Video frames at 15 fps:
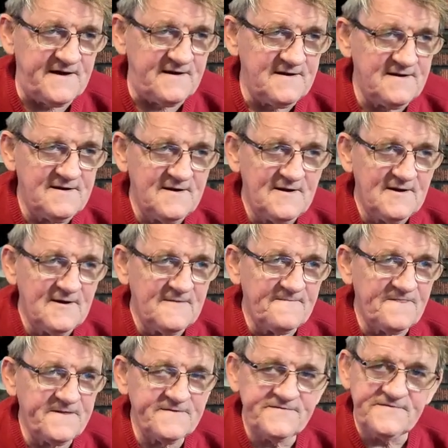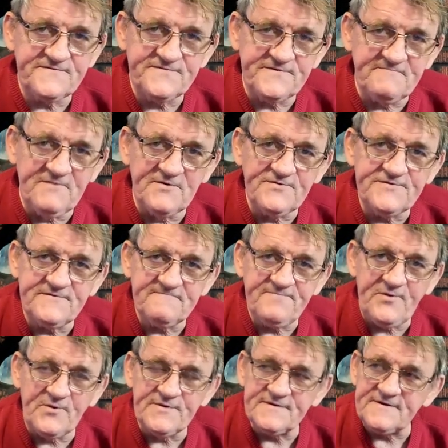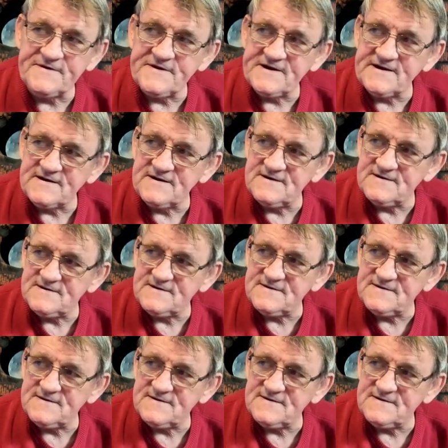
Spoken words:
Now, this is the most important thing